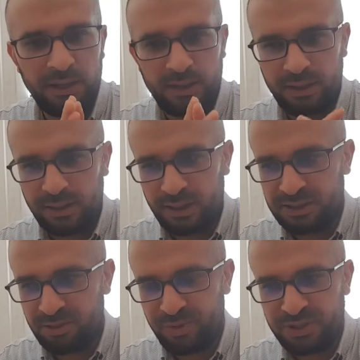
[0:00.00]
uh, a
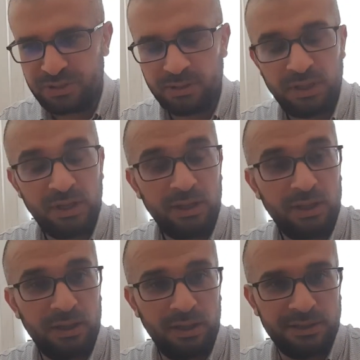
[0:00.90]
little bit
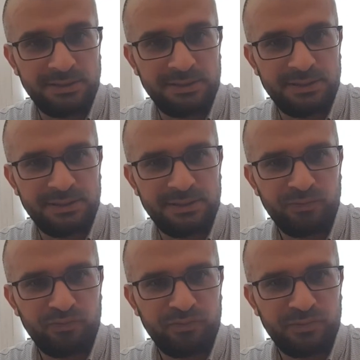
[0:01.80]
and uh,
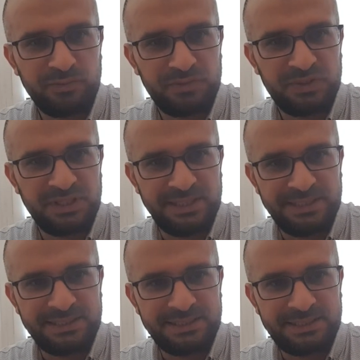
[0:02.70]

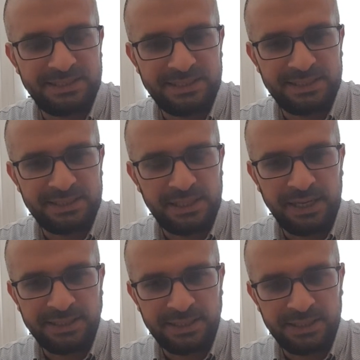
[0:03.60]
the
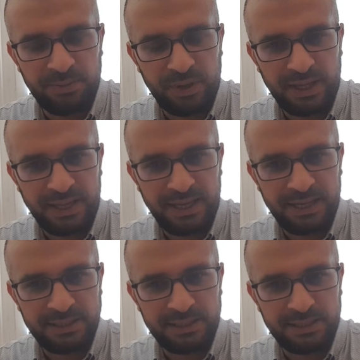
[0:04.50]
the and the,
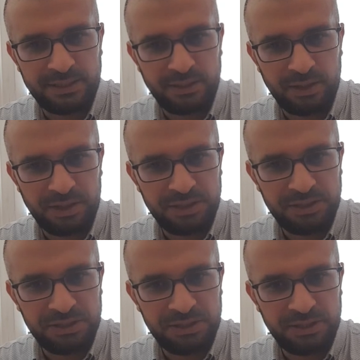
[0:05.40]
and uh, uh,
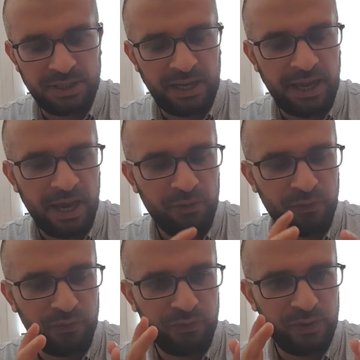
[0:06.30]
I
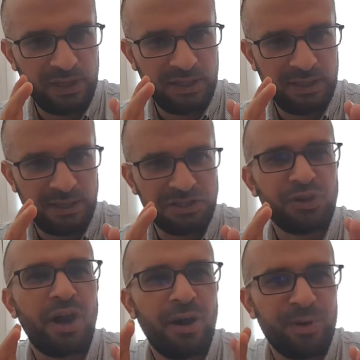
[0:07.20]
have uh, ich
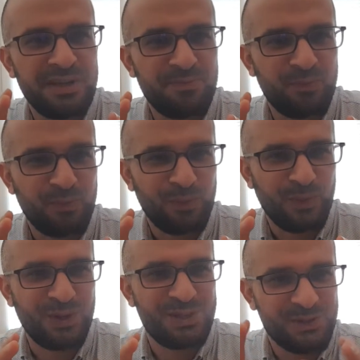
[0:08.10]
habe
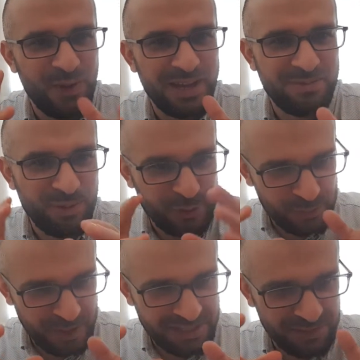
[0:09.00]
zwei
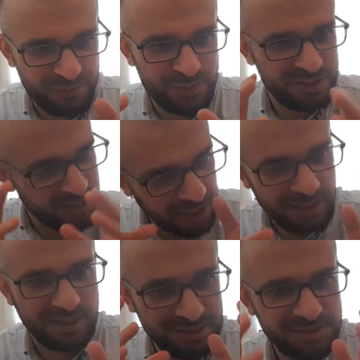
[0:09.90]
perspectives. Ich,
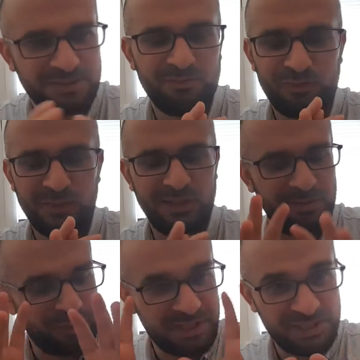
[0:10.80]
I, ich, the
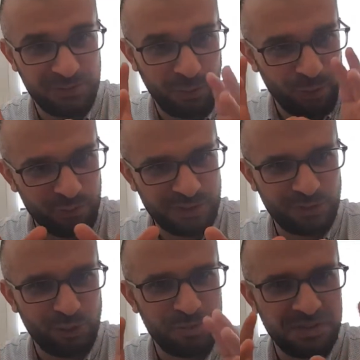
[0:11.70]
mixture of the
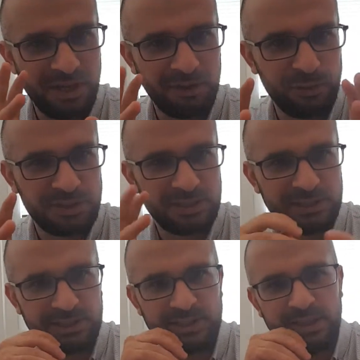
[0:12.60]
German language
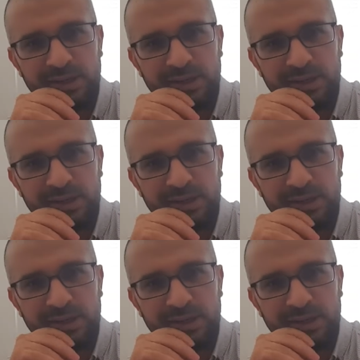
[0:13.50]
and the